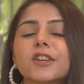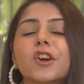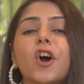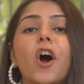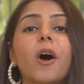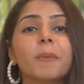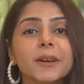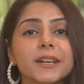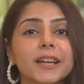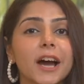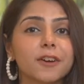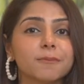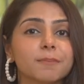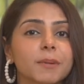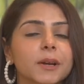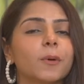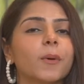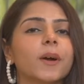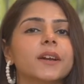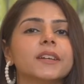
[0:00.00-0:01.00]
Comment down
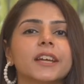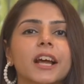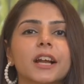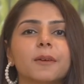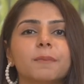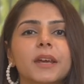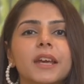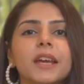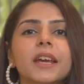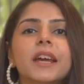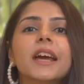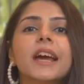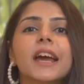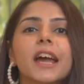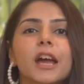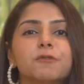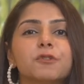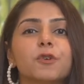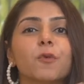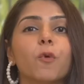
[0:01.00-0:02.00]
below and tell me
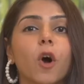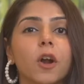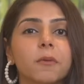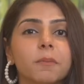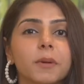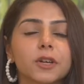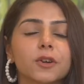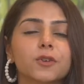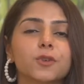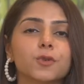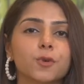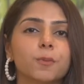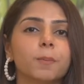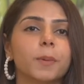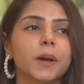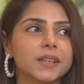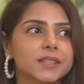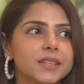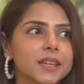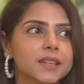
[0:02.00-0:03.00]
if you want me to do
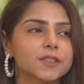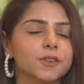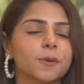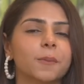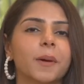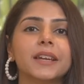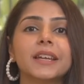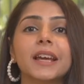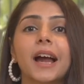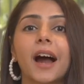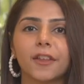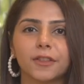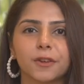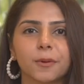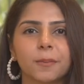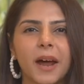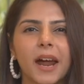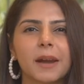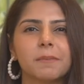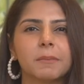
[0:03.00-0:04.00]
basics from any other
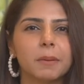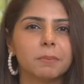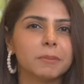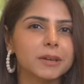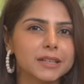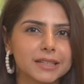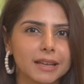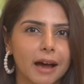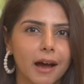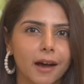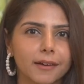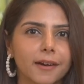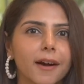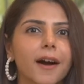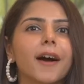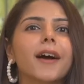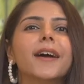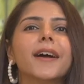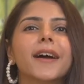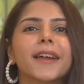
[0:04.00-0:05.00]
brand, maybe Zara.